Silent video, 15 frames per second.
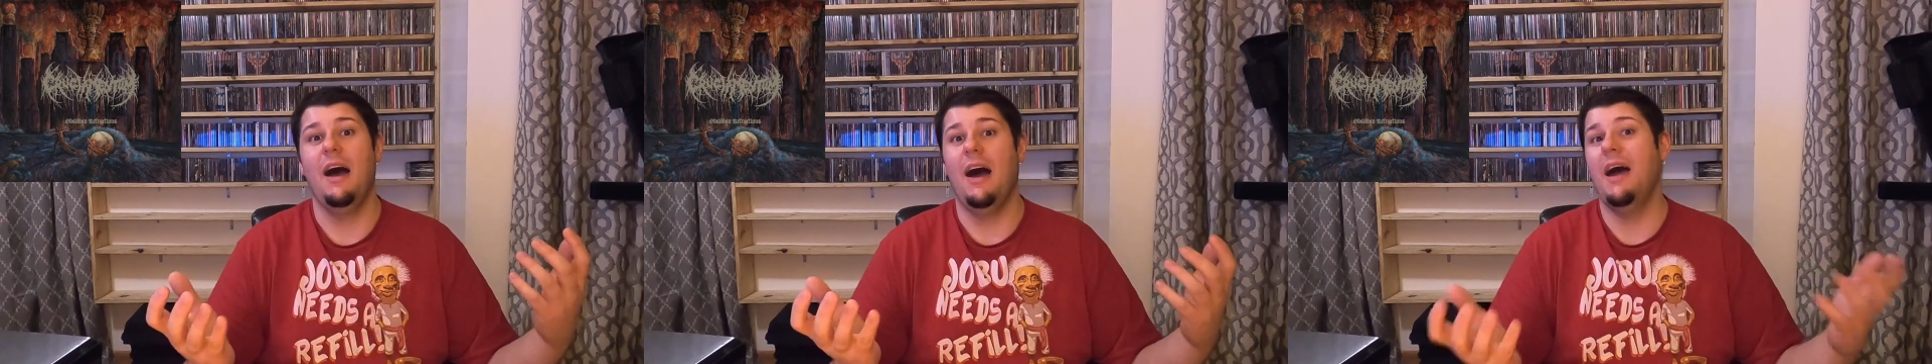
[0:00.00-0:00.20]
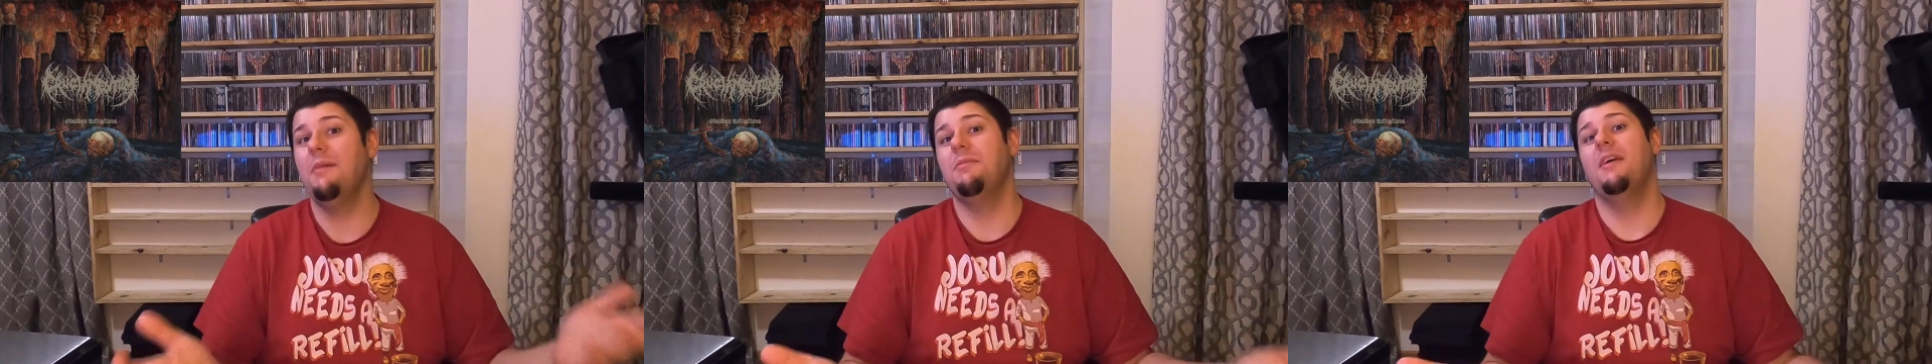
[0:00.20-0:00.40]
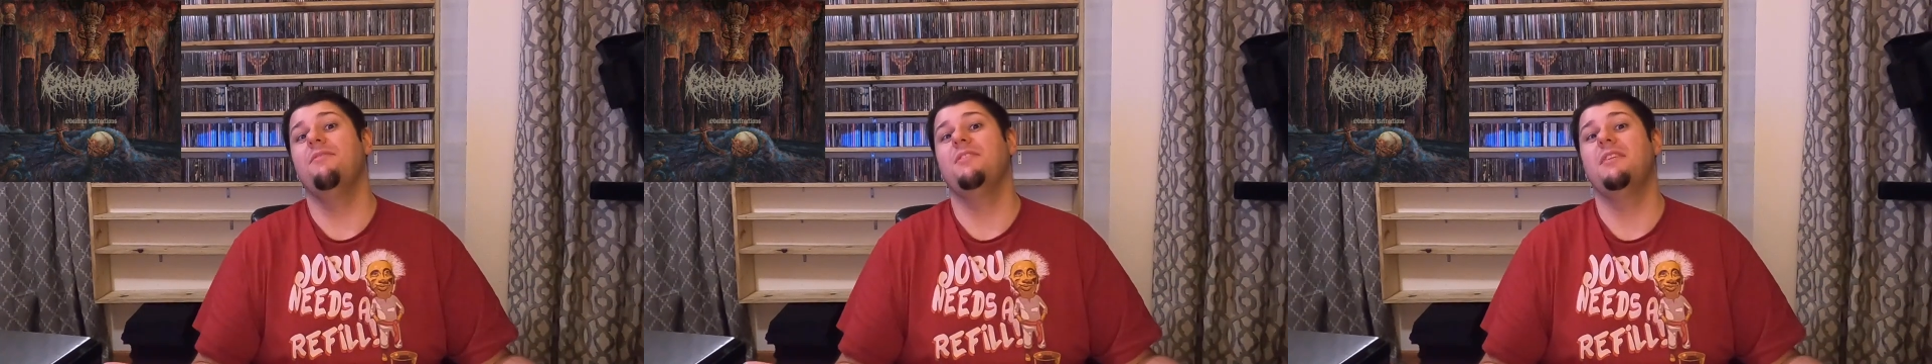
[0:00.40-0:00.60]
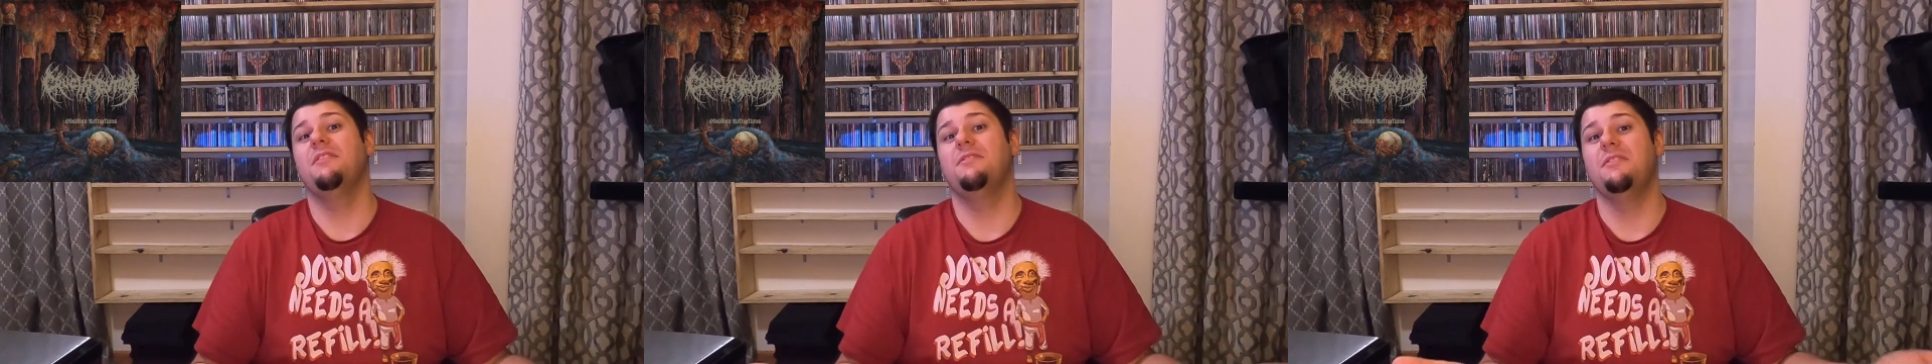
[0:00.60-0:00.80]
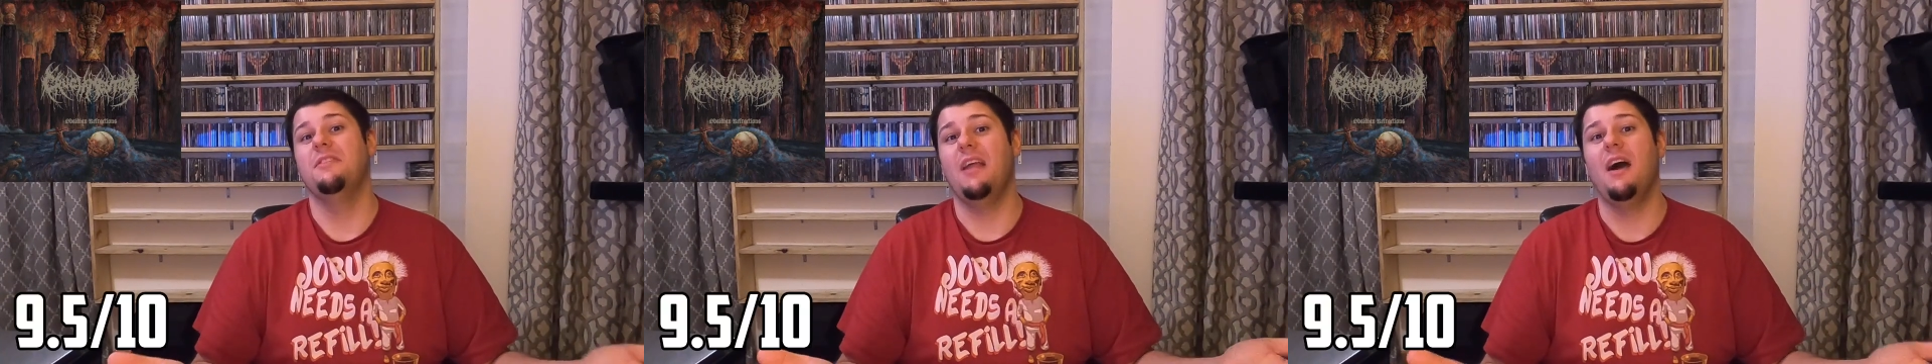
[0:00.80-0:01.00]
I'm giving
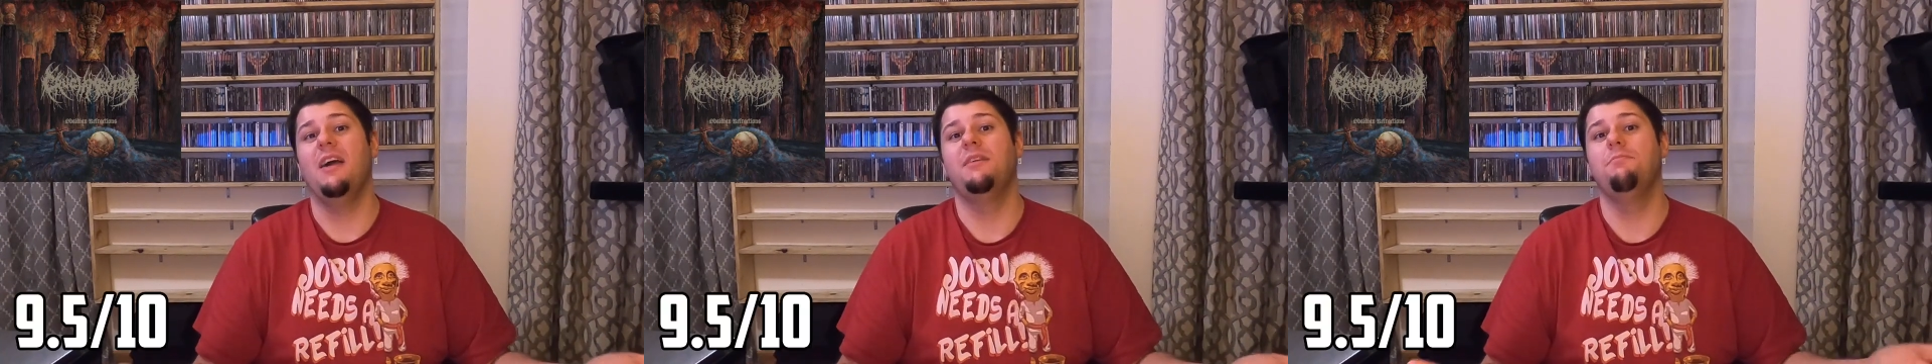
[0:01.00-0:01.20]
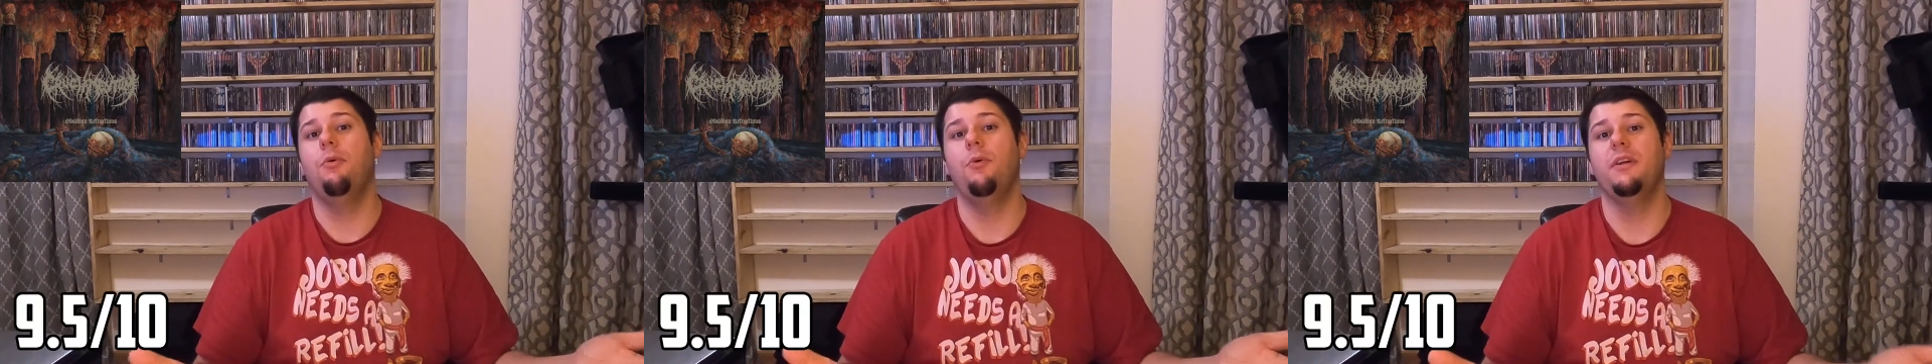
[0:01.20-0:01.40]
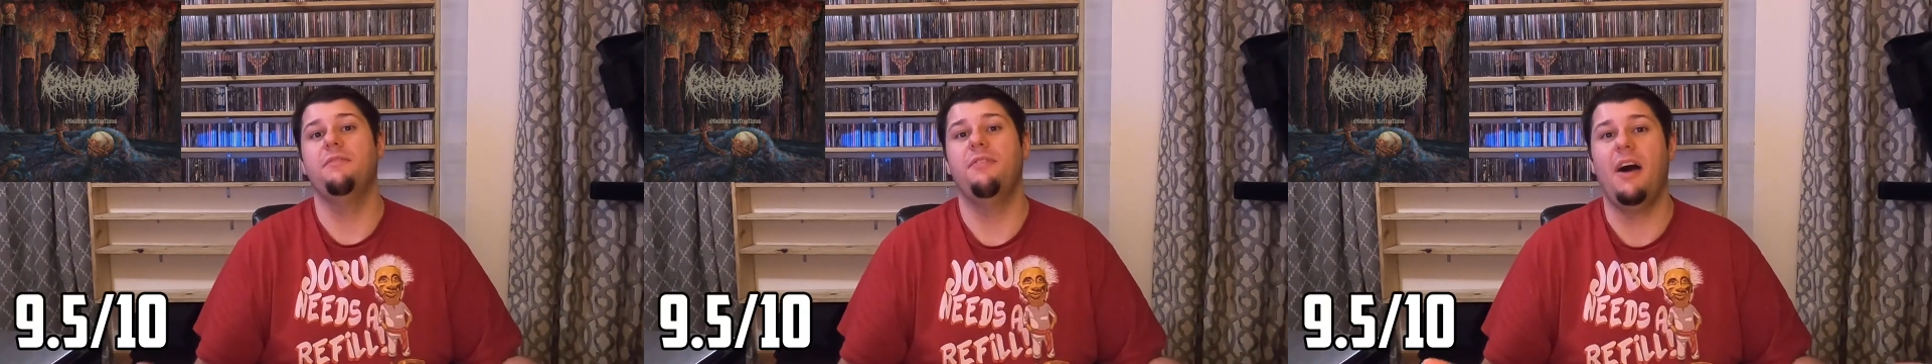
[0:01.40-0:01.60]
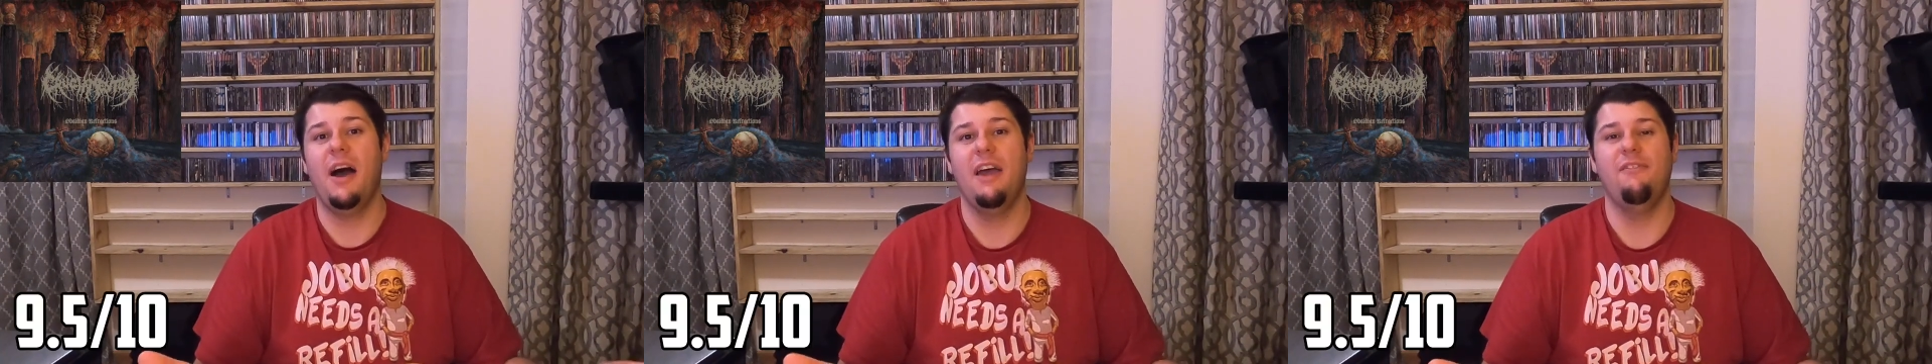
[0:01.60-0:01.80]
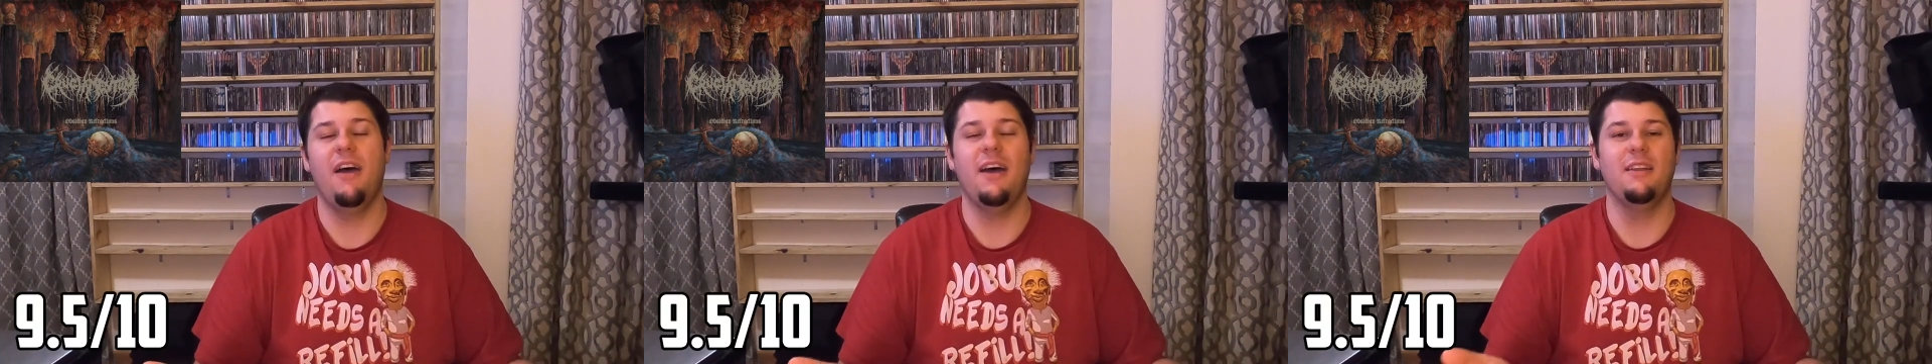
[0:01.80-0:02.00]
this nine point
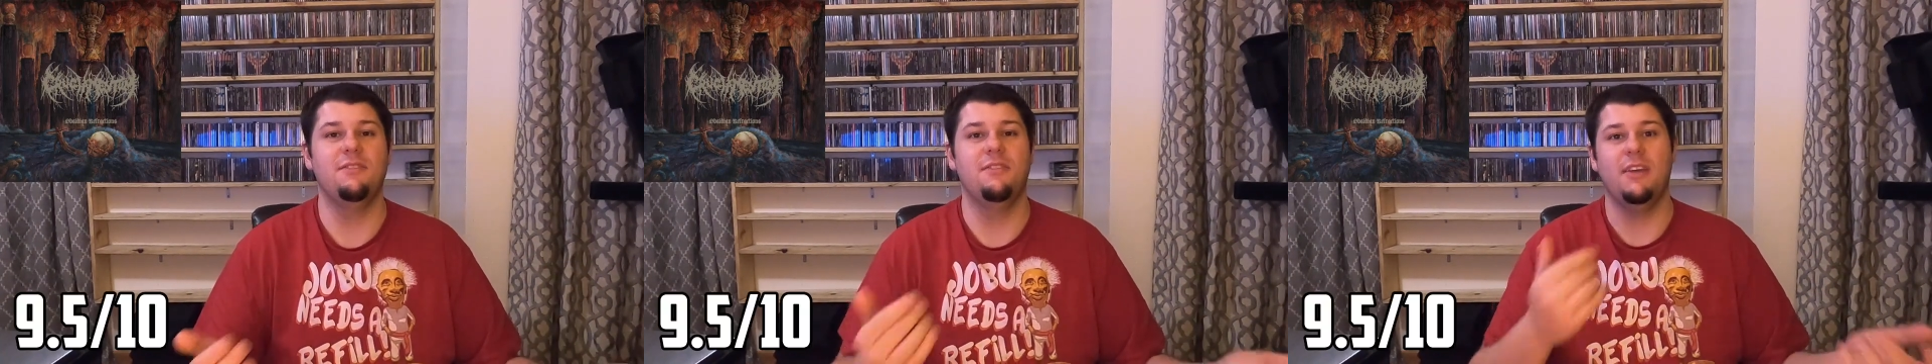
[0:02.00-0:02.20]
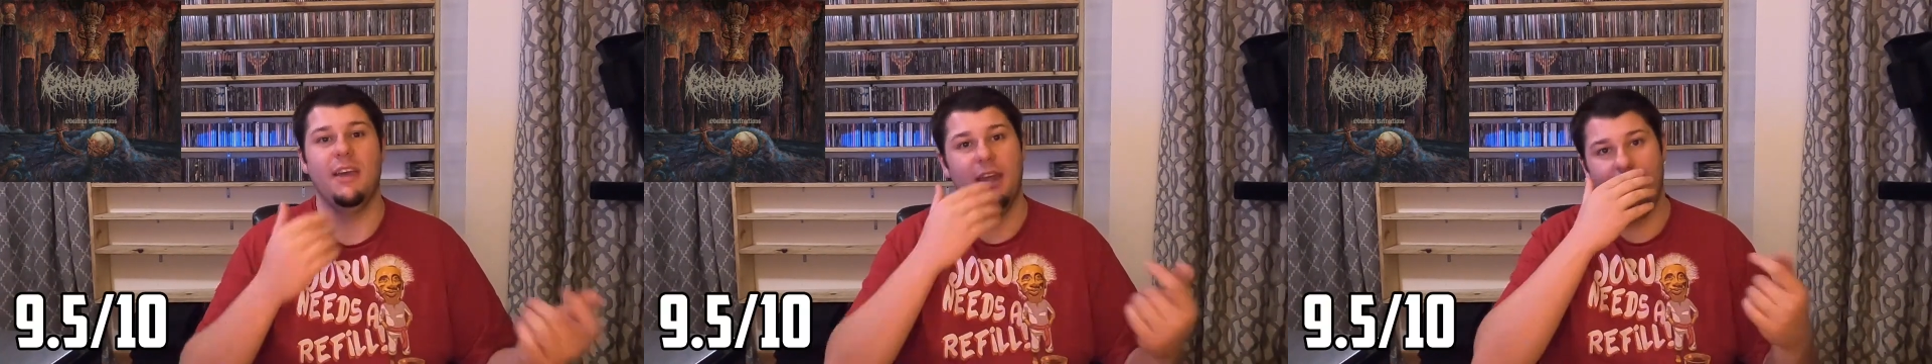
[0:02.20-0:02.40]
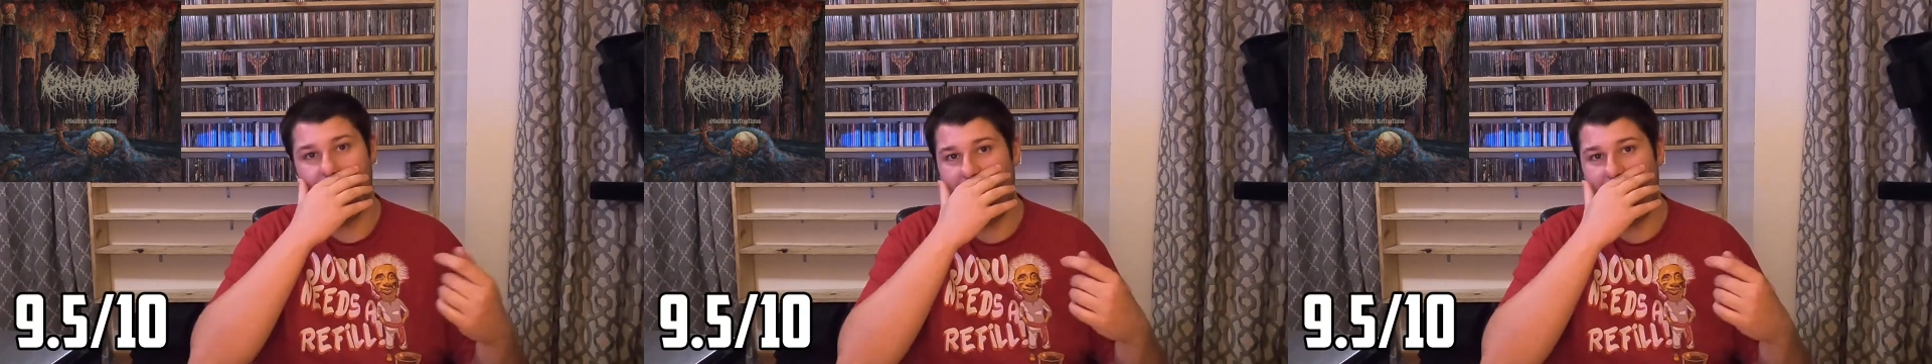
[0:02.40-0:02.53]
five out of ten.